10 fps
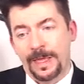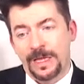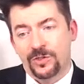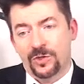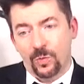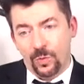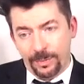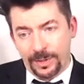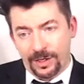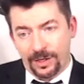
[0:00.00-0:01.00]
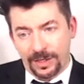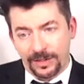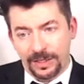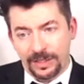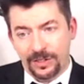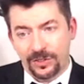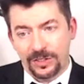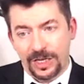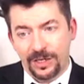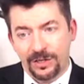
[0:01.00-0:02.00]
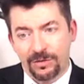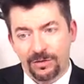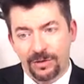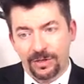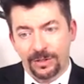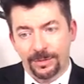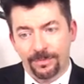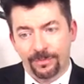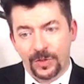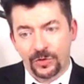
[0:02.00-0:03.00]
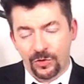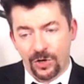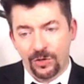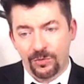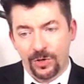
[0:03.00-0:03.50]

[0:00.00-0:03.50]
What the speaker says: So women, I think, need to take a stronger role.